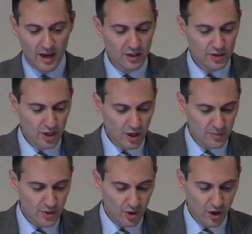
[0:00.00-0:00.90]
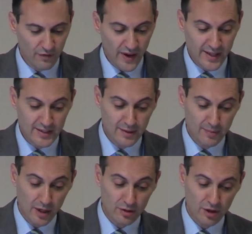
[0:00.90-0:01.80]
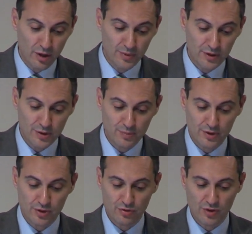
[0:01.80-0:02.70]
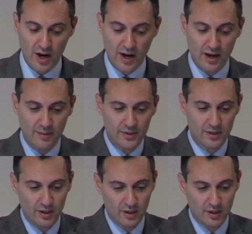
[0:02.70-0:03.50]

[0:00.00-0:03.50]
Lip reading: In terms of antimicrobials prescribed,